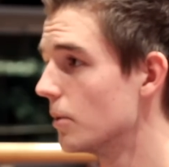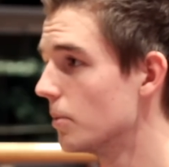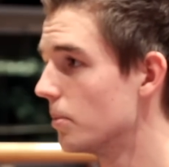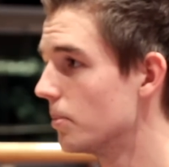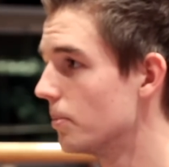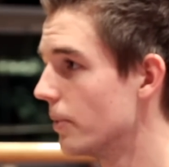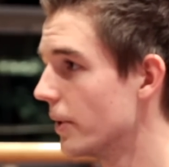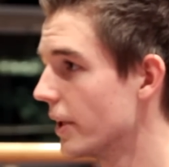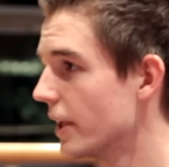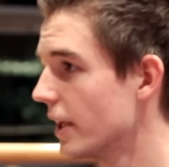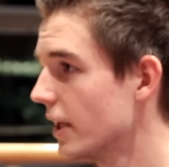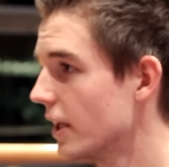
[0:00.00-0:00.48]

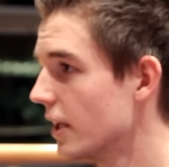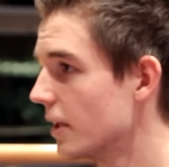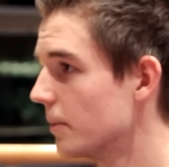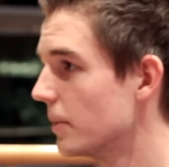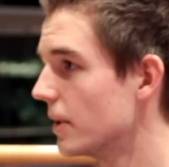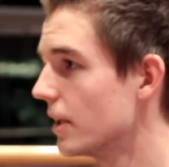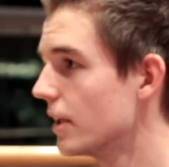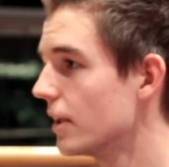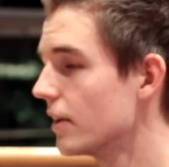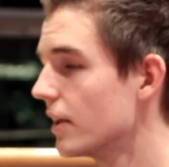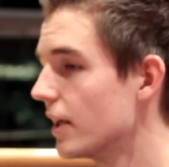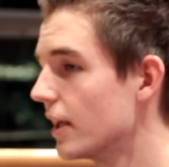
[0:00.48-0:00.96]
Bringing
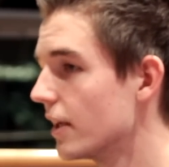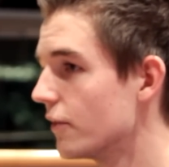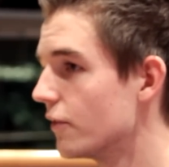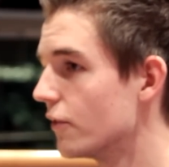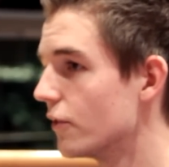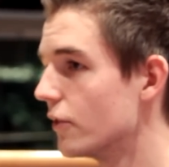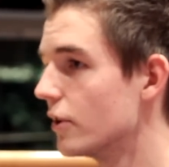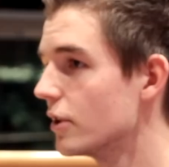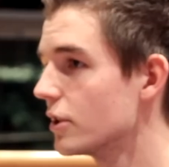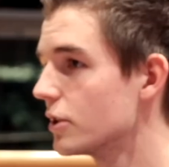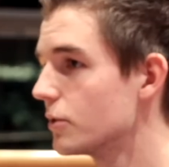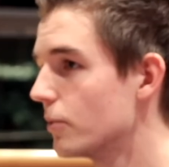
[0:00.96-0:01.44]
him in at
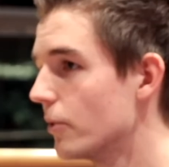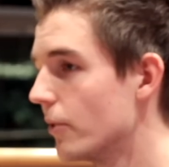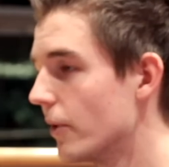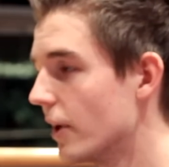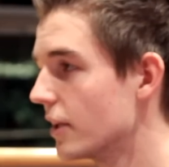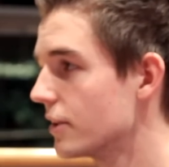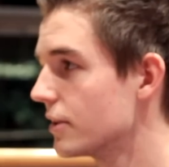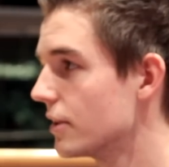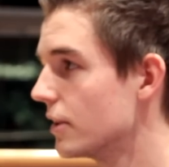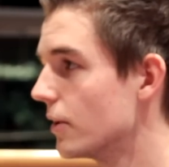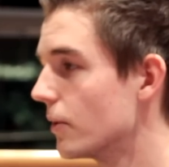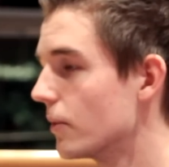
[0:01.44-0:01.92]
first, we were
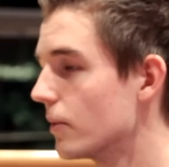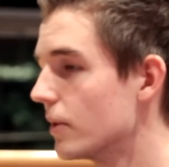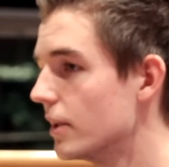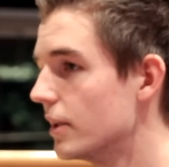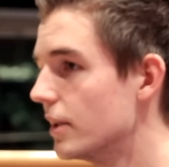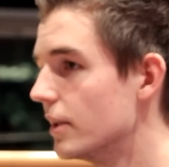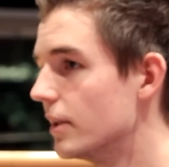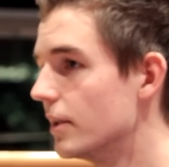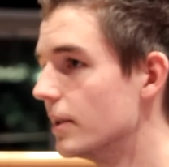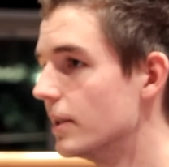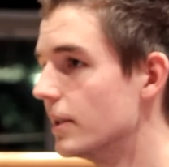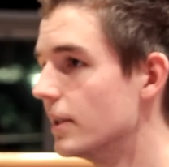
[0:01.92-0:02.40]
actually
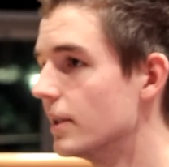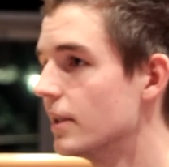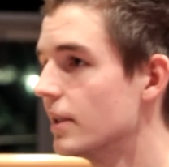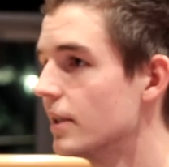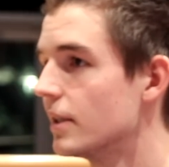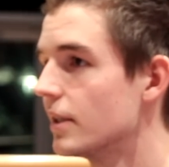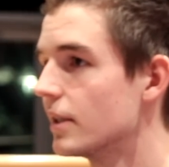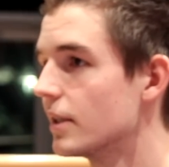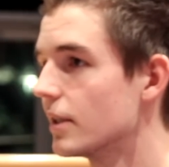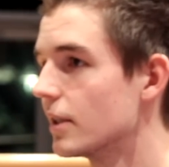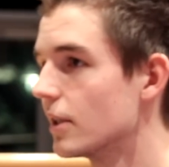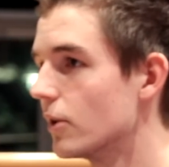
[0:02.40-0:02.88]
only
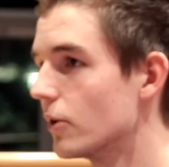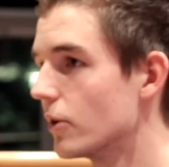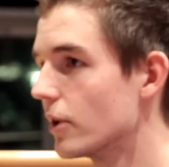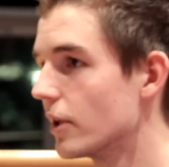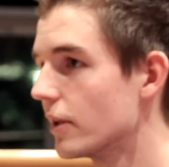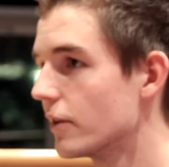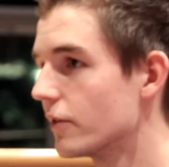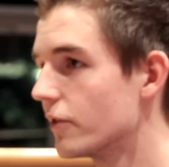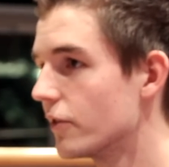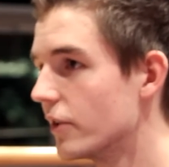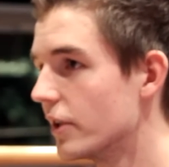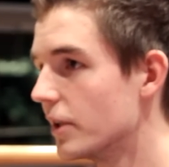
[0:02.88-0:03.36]

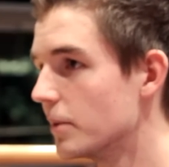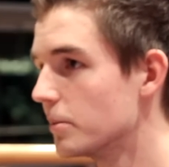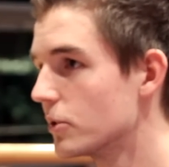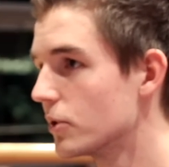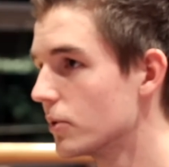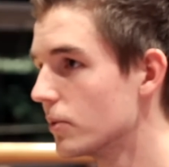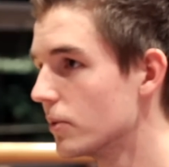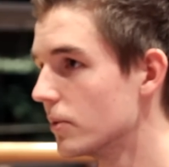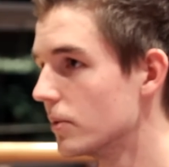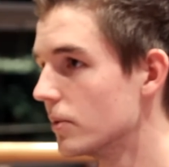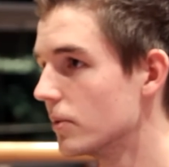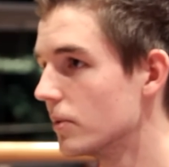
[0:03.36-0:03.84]
looking for him
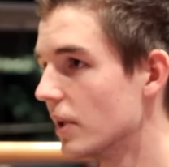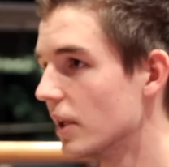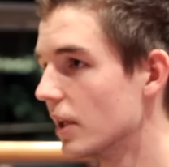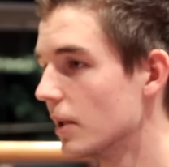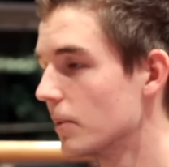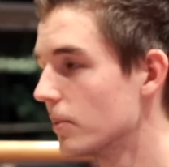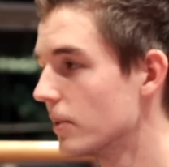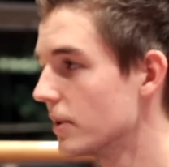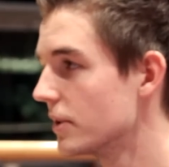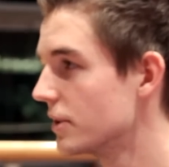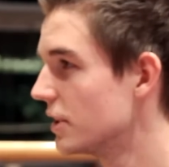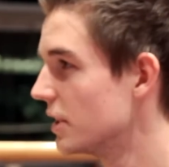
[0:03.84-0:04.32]
to
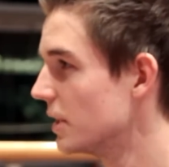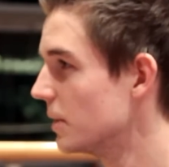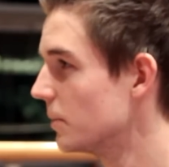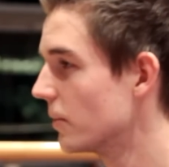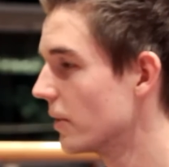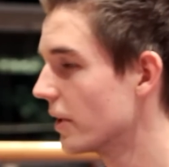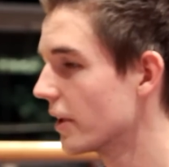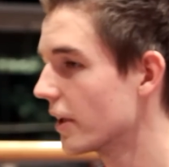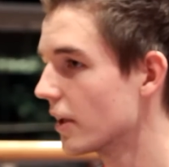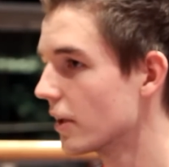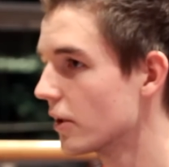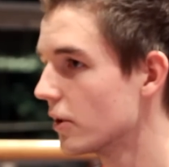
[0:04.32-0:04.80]
help with
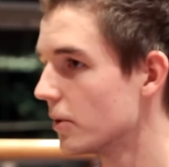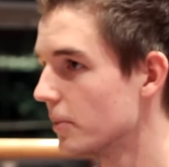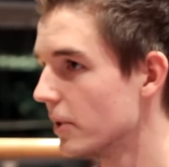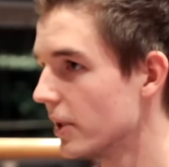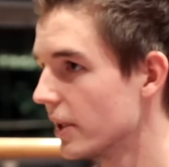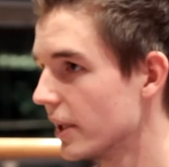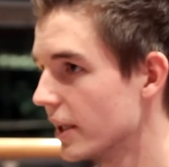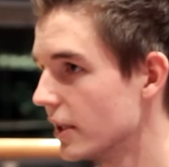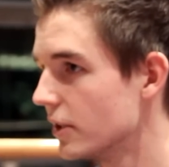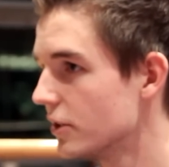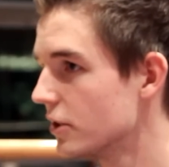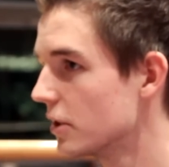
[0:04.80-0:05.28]
teamwork and
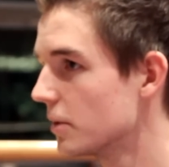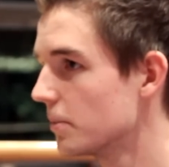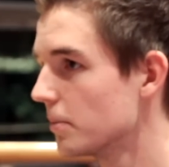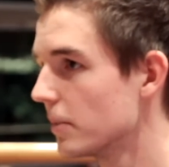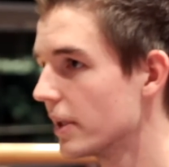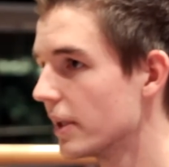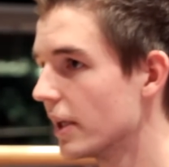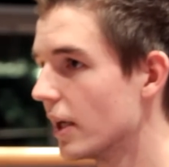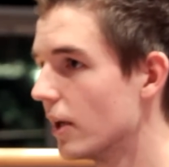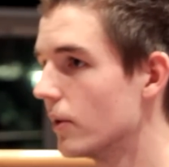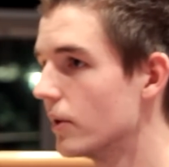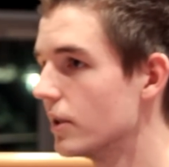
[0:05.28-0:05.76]
communication,
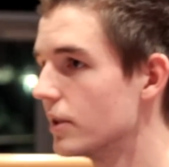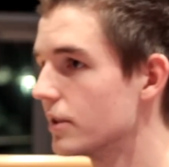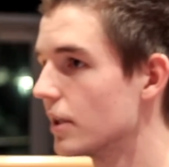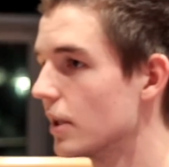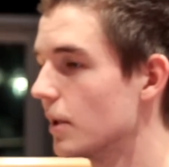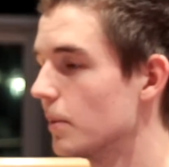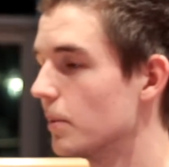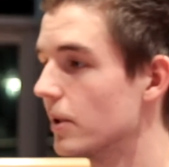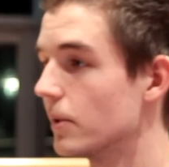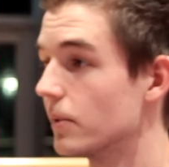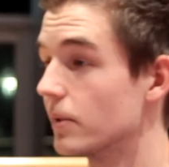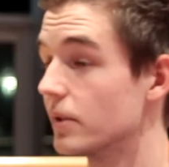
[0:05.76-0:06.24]
but now he's
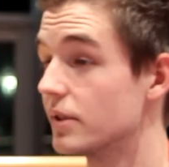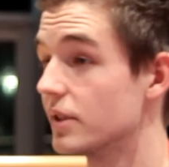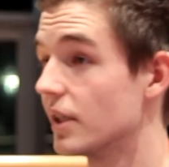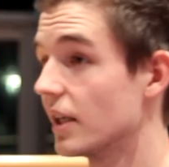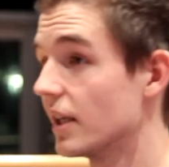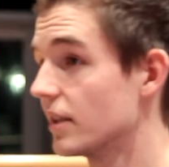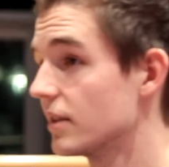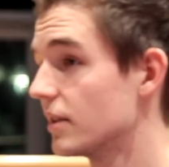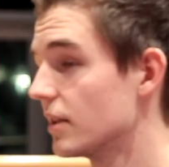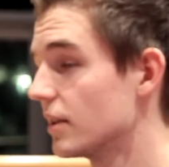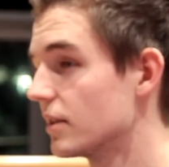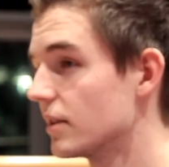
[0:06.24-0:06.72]
helping with
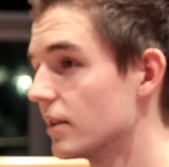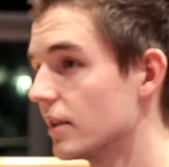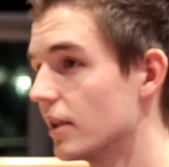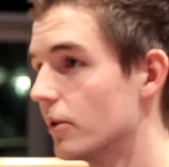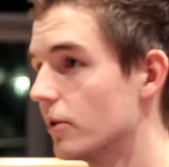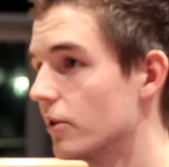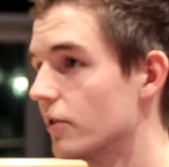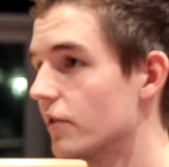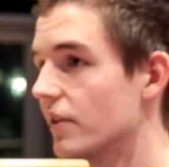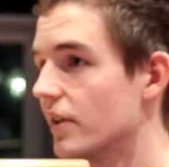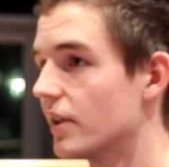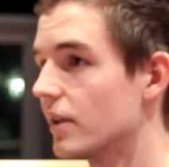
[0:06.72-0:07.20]
tactics and
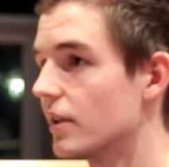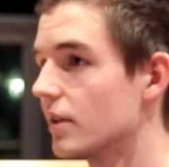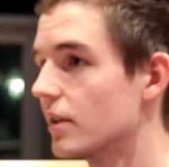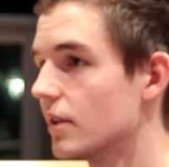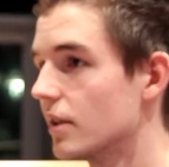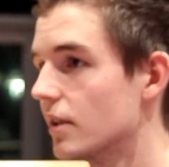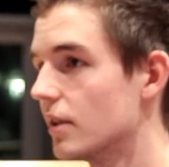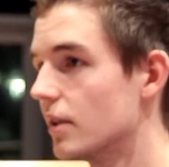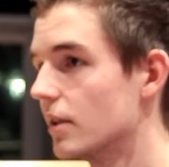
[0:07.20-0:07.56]
everything.